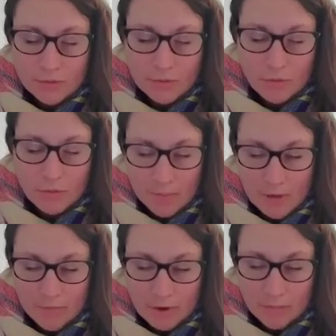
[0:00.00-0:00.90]
So correct me
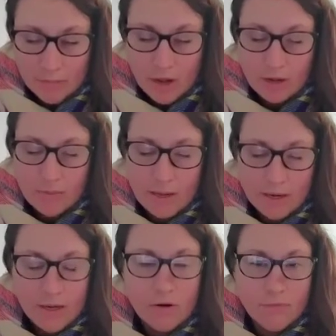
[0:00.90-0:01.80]
if I'm wrong, a
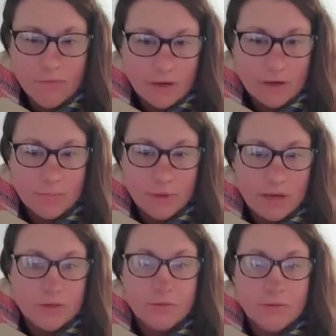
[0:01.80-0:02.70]
Medicare Advantage
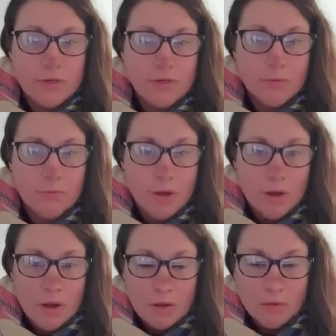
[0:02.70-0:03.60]
plan is going to
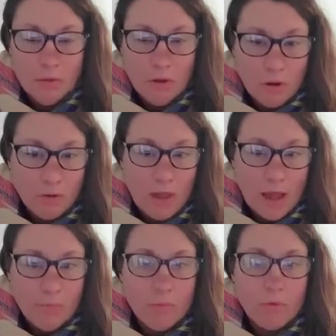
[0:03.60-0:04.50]
look a
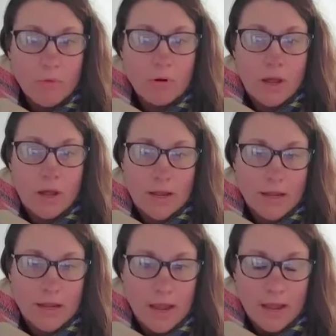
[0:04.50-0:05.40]
lot more like
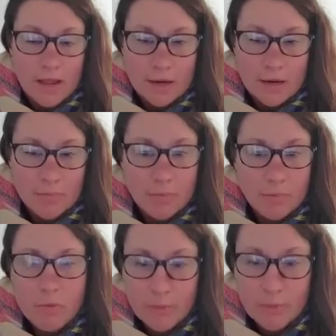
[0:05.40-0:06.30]
an
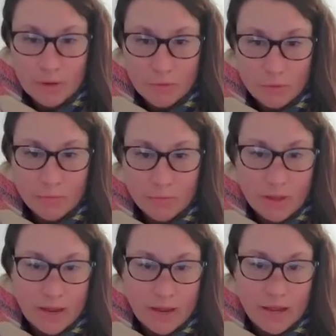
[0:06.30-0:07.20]
employment group
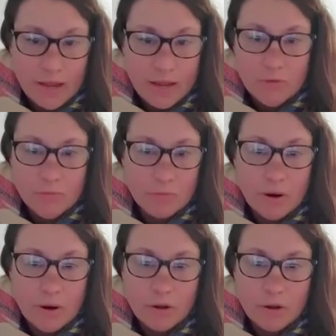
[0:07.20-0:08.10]
plan that you were
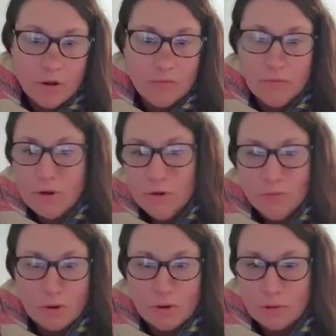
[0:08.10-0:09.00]
part of when you
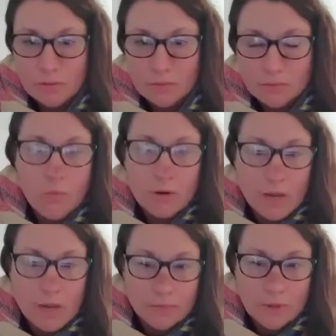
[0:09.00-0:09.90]
were
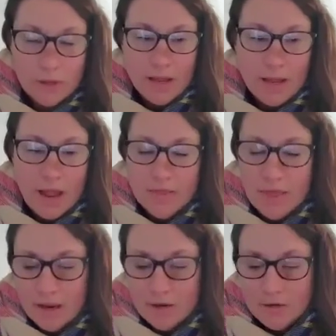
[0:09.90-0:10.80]
working. And
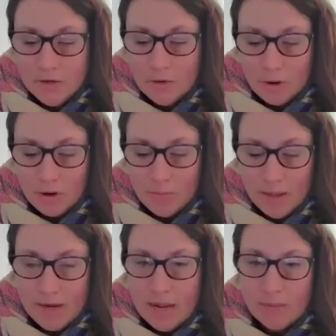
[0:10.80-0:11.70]
then your
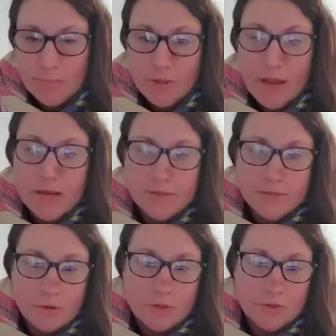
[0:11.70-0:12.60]
Medigap plan is
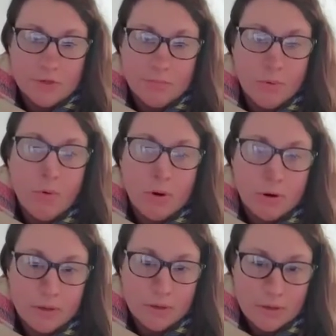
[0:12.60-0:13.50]
there to
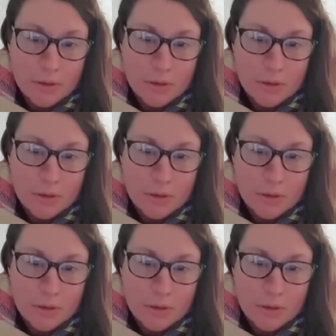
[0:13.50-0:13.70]
support